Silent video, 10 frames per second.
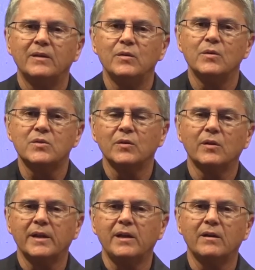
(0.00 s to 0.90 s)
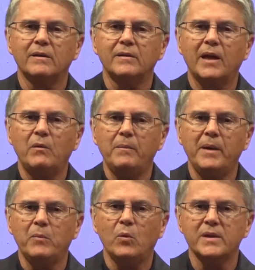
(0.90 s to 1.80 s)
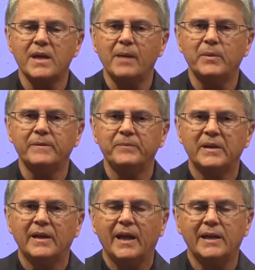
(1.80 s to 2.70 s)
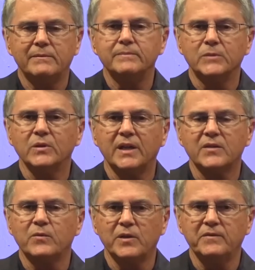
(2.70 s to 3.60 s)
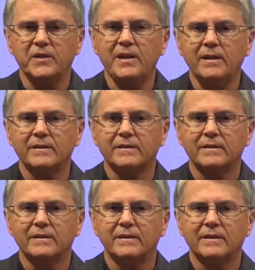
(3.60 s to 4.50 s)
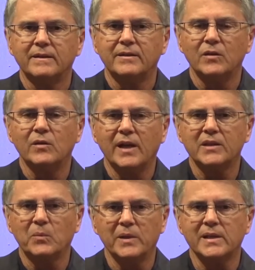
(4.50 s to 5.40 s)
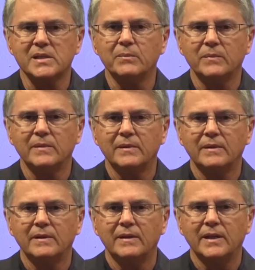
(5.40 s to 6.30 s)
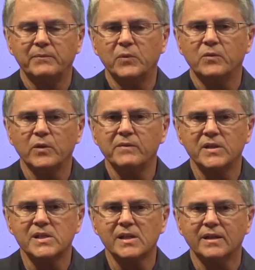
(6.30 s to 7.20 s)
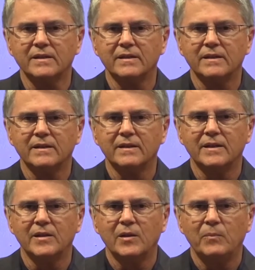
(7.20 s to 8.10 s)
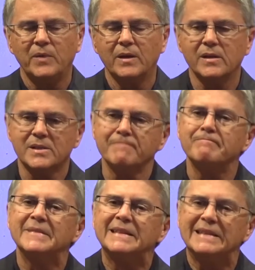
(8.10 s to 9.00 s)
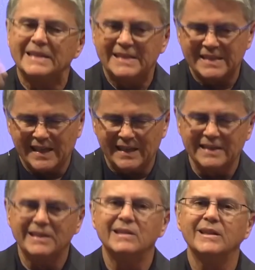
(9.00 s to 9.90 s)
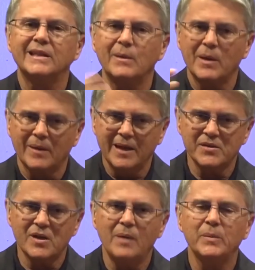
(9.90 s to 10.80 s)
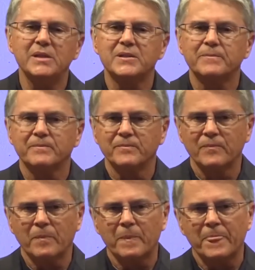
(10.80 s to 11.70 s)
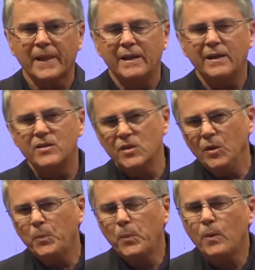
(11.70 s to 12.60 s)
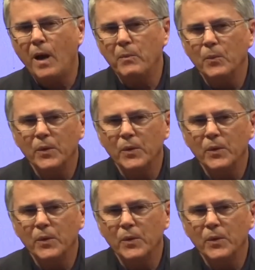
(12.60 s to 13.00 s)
You're still going to hear and, and remember what's happened, and you're going to have to forgive again. You're going to have to bless them with forgiveness again. Because it's just kind of like, you know, they come out like zombies. There's another problem